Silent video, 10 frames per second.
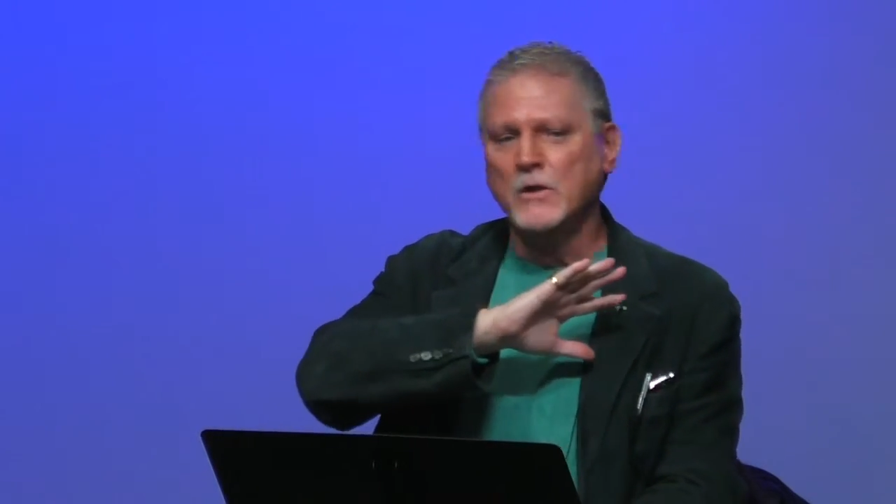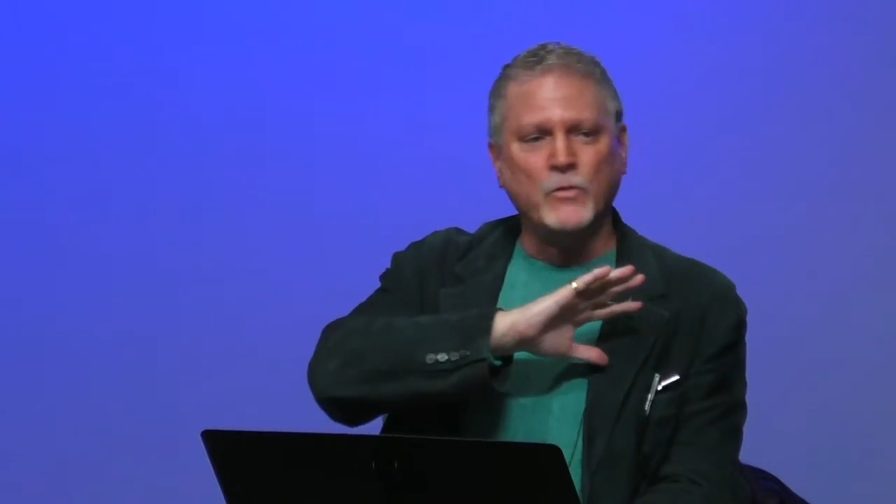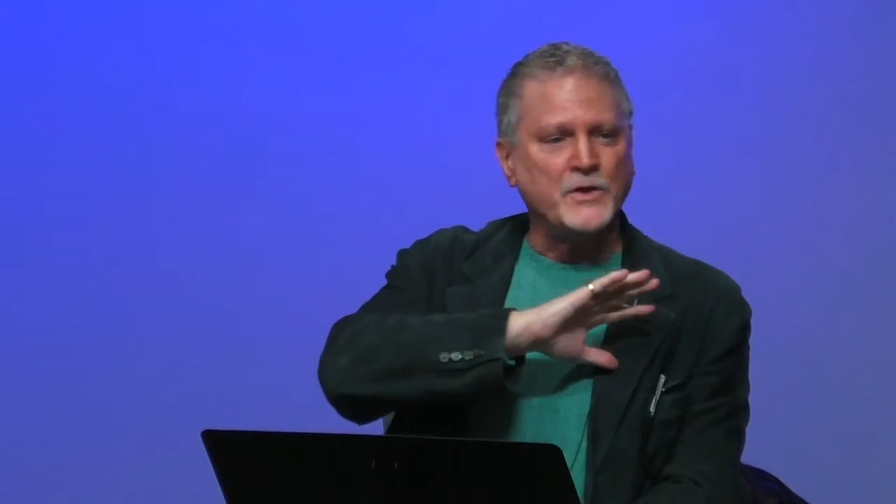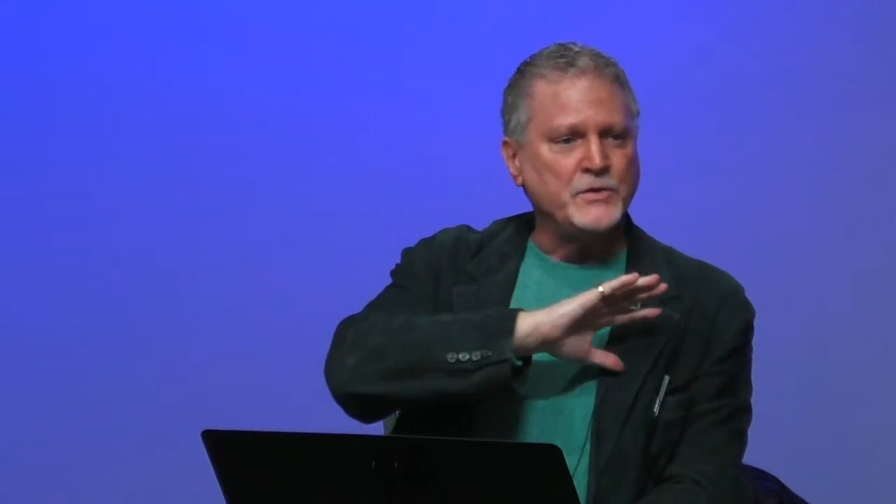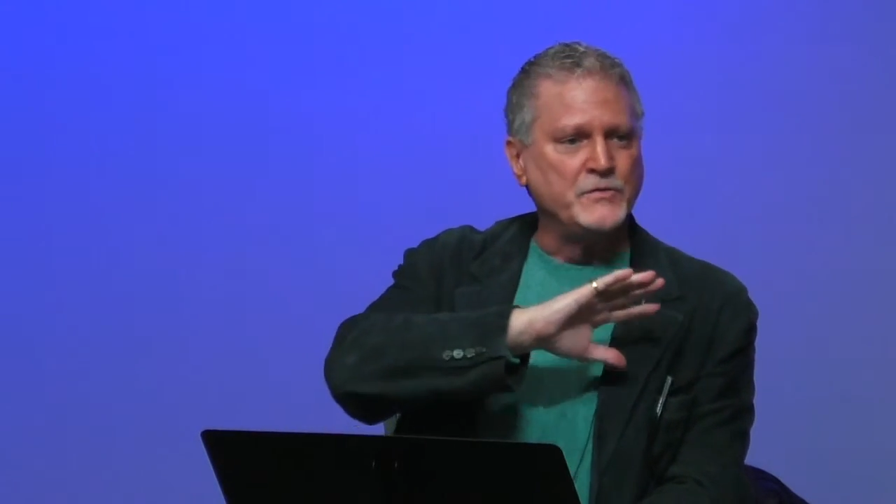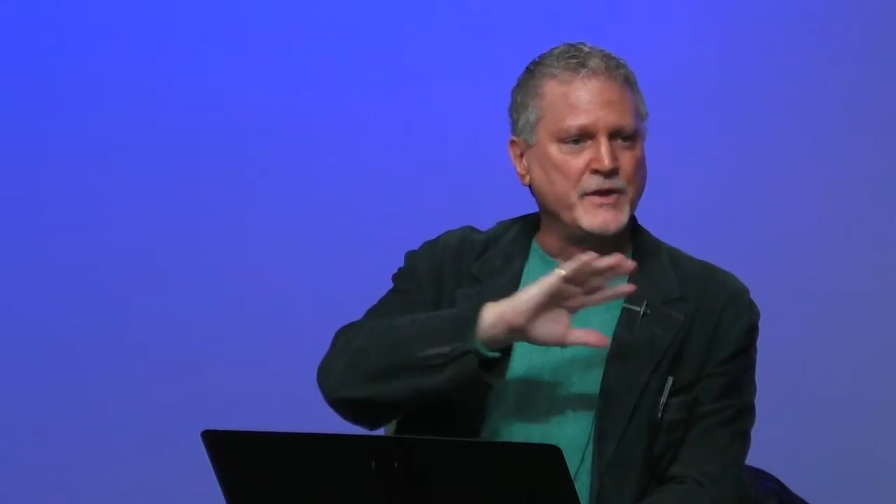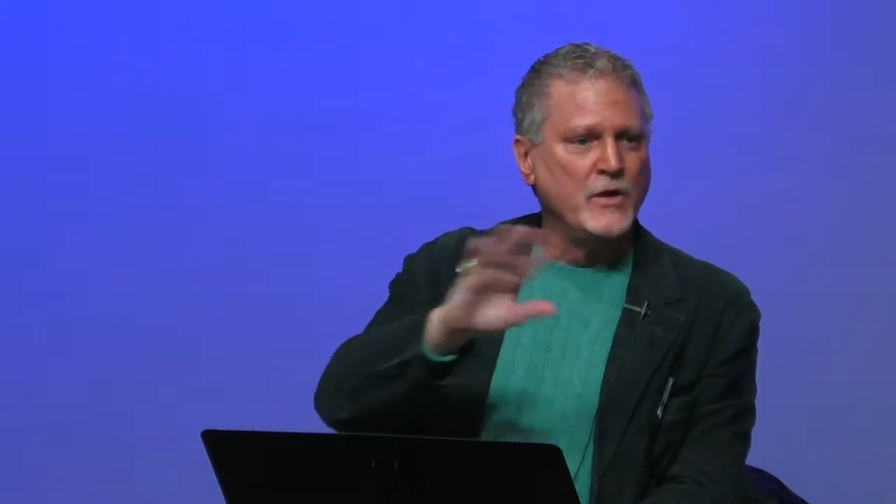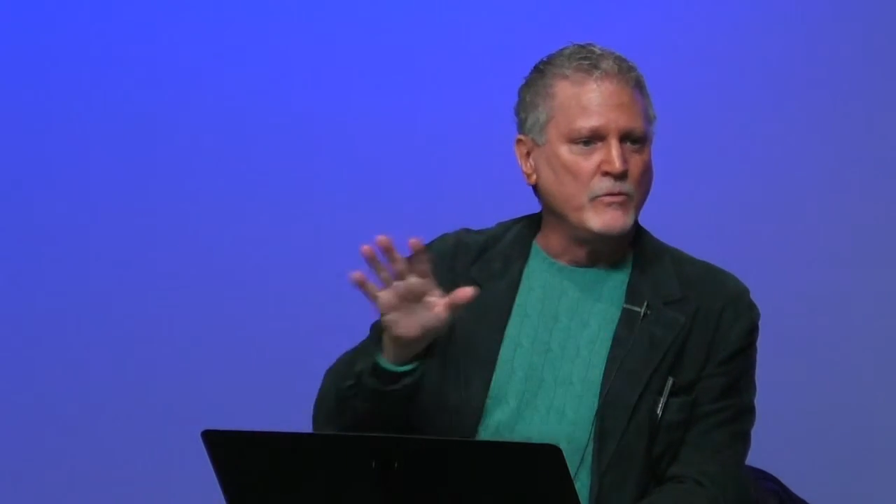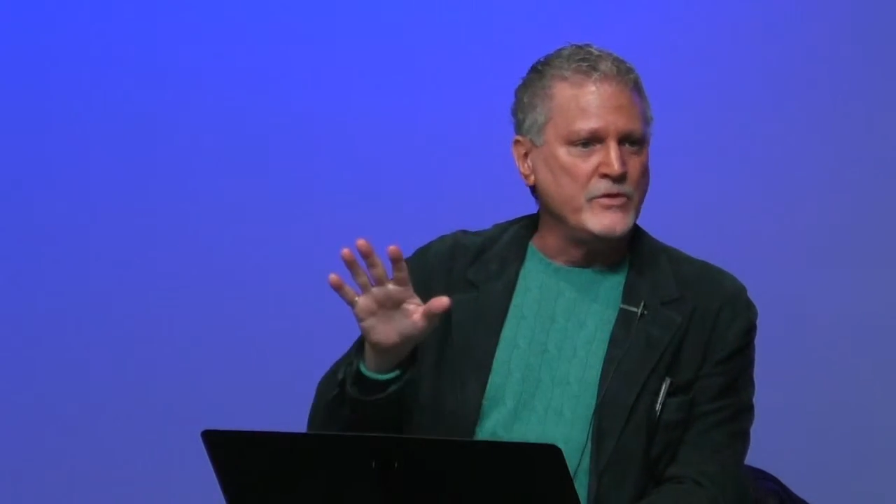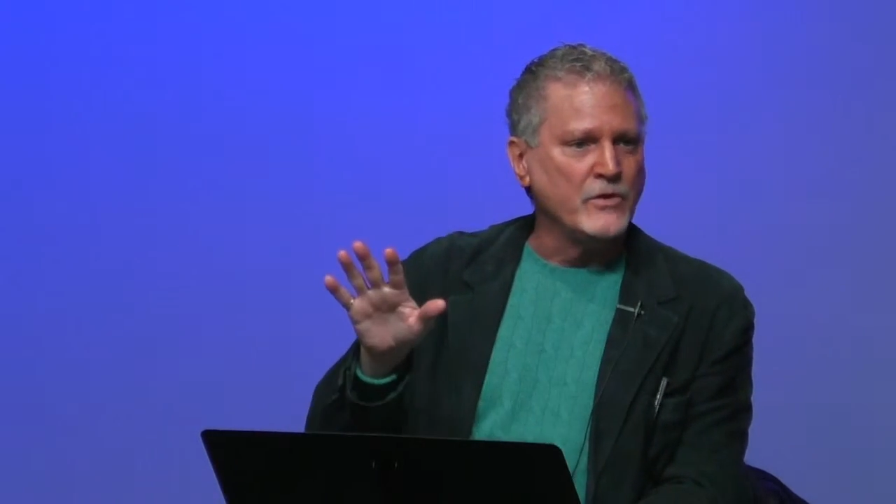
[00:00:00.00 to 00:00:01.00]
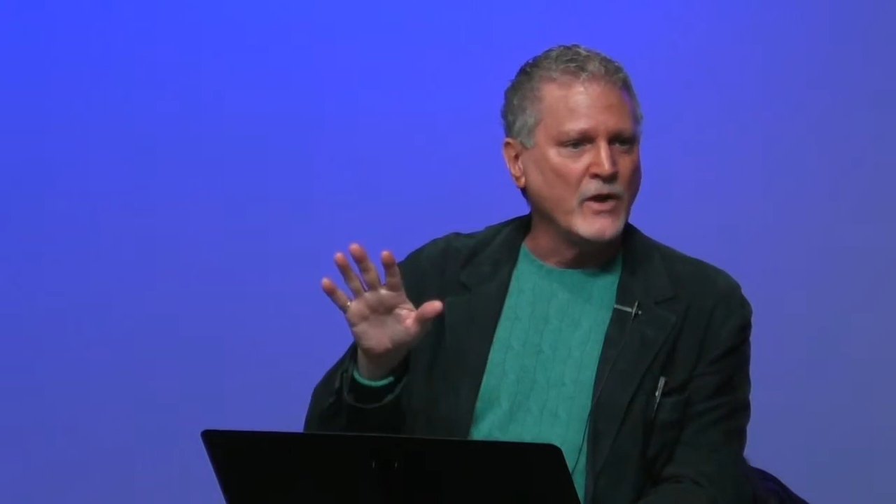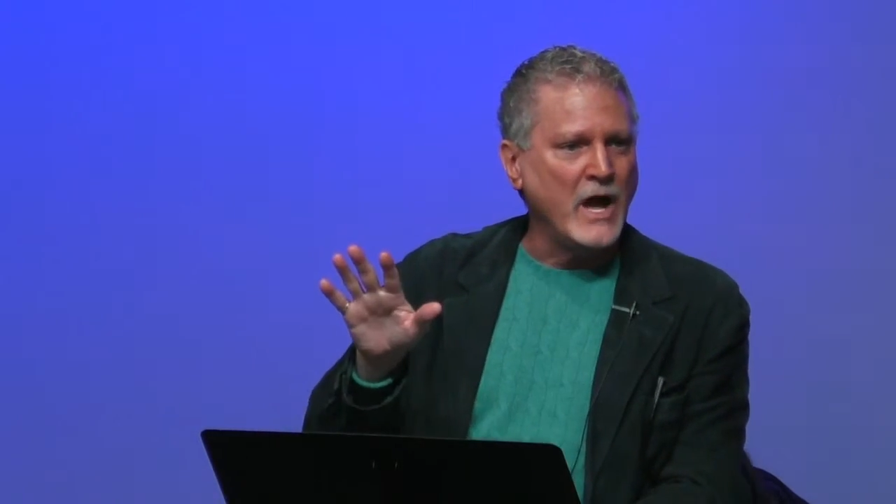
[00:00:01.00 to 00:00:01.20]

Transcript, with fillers: what you've done with your